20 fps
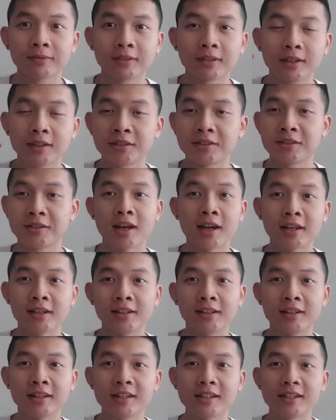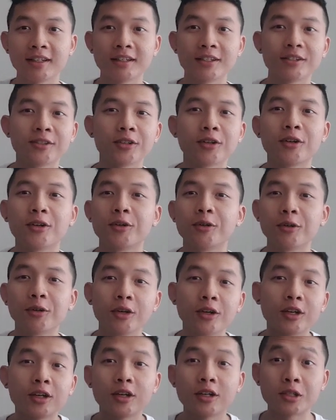Exactly,
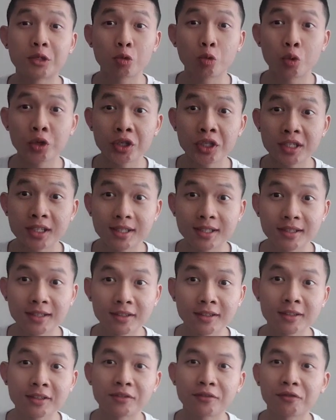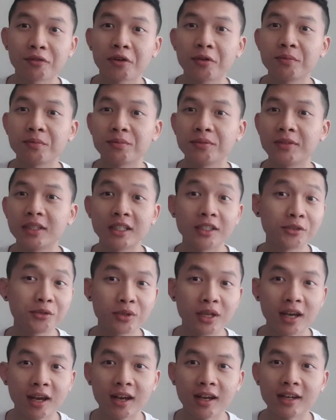so sweets is from the
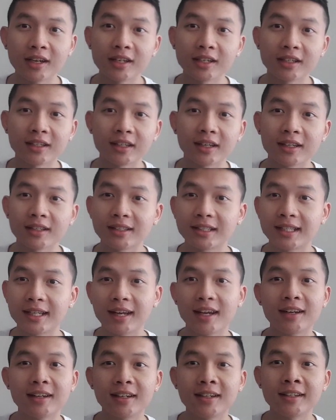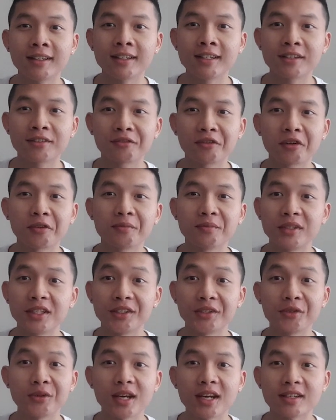UK and candy is from the
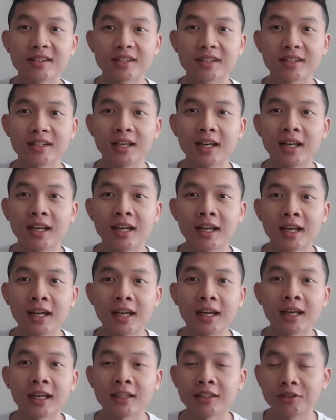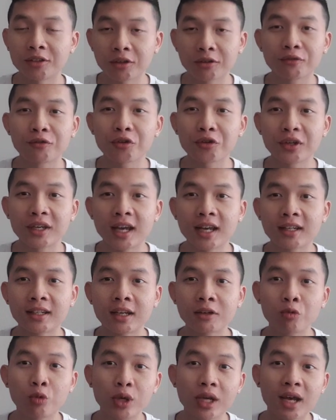US. And don't forget
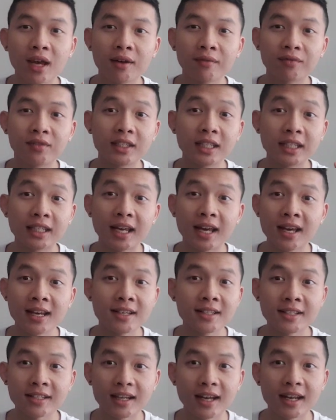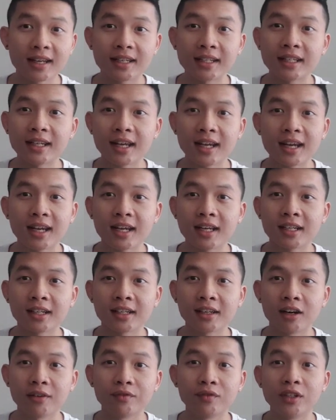that we have the S at the end
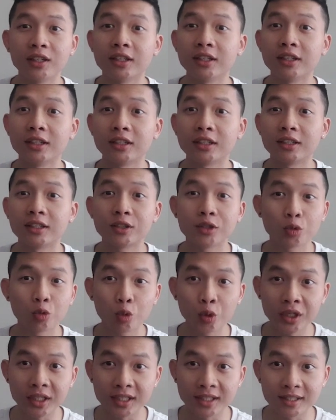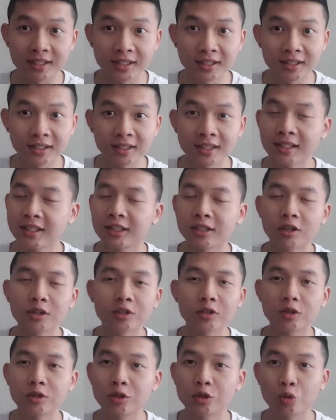of the sweets. It's
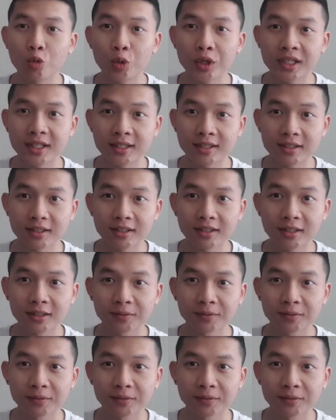not sweet.